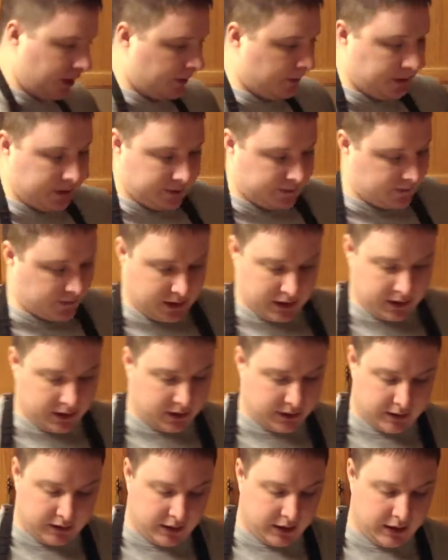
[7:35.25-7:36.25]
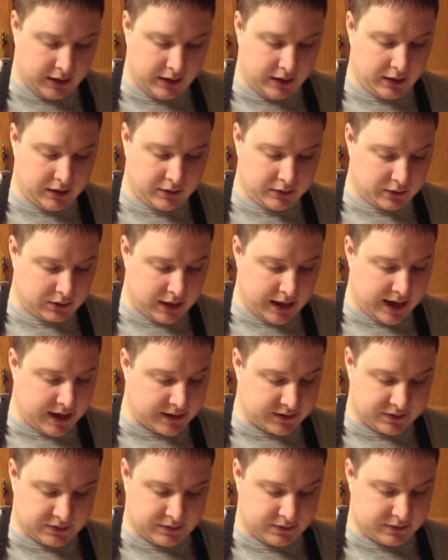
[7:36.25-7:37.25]
I mean, it'll
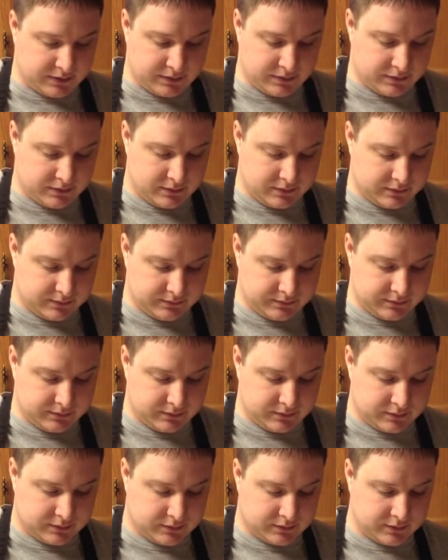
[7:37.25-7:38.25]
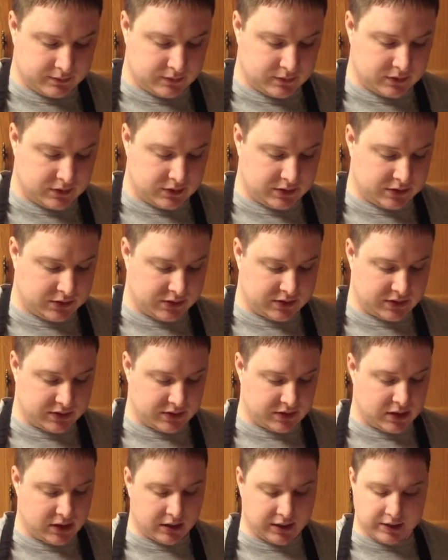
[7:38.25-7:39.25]
last just as
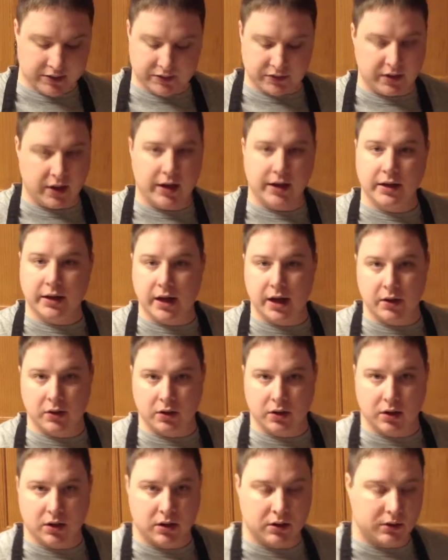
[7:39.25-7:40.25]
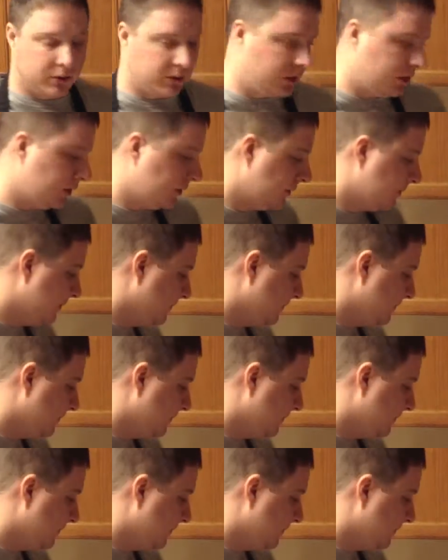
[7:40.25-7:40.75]
long as any alcohol would,